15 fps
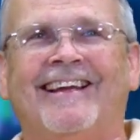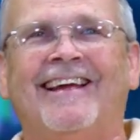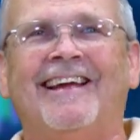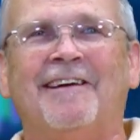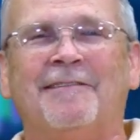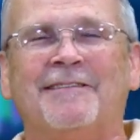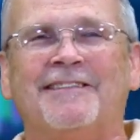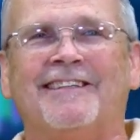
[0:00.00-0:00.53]

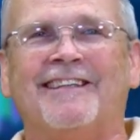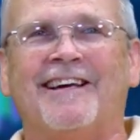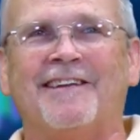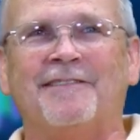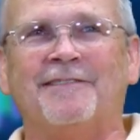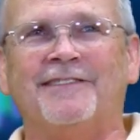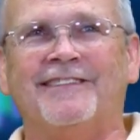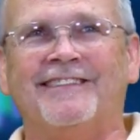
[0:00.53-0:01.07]
That was a lot
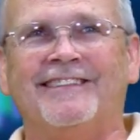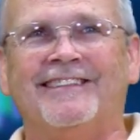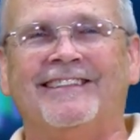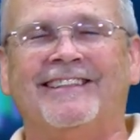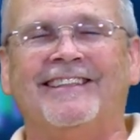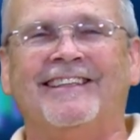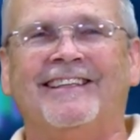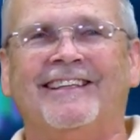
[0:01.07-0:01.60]
of fun.
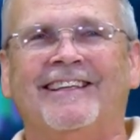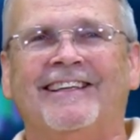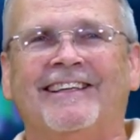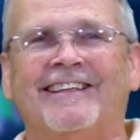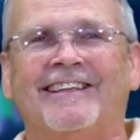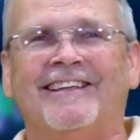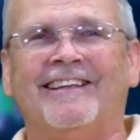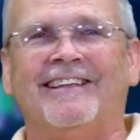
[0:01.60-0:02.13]

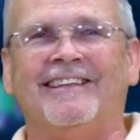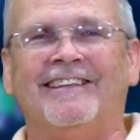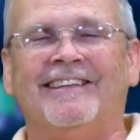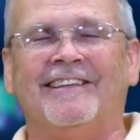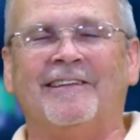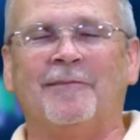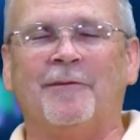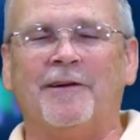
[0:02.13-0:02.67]

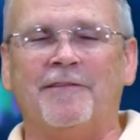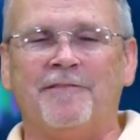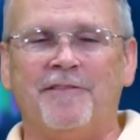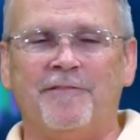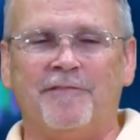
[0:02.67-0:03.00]
And quite a few